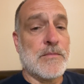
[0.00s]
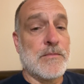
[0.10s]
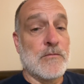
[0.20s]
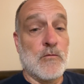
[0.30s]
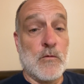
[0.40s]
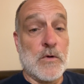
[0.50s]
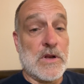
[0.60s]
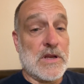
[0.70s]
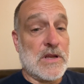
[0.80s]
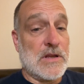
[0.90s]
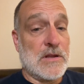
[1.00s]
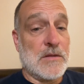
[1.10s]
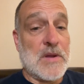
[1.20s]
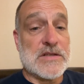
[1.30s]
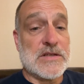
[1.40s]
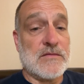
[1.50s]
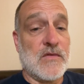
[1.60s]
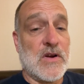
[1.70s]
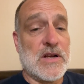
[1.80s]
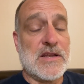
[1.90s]
Really amazing,
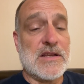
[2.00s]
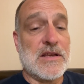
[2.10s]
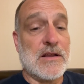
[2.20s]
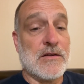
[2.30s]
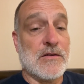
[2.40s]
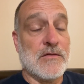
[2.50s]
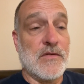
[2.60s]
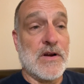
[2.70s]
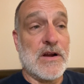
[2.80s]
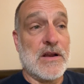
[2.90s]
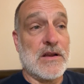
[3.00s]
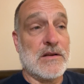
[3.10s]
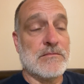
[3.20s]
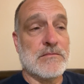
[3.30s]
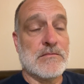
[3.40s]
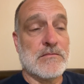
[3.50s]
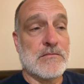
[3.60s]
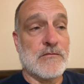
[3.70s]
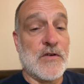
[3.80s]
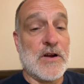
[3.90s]
very detailed, very,
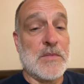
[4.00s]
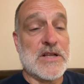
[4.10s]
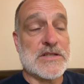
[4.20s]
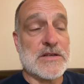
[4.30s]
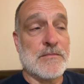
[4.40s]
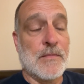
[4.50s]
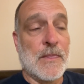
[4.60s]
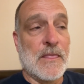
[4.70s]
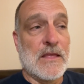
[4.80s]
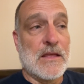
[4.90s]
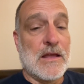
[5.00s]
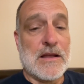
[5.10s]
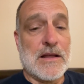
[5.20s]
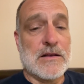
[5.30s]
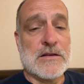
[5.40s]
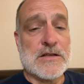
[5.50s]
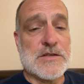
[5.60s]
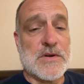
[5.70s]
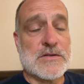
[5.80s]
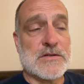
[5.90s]
very amazing. I got tons of
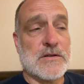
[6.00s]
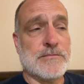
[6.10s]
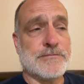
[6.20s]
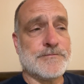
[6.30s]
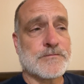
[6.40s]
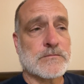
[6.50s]
pictures of them.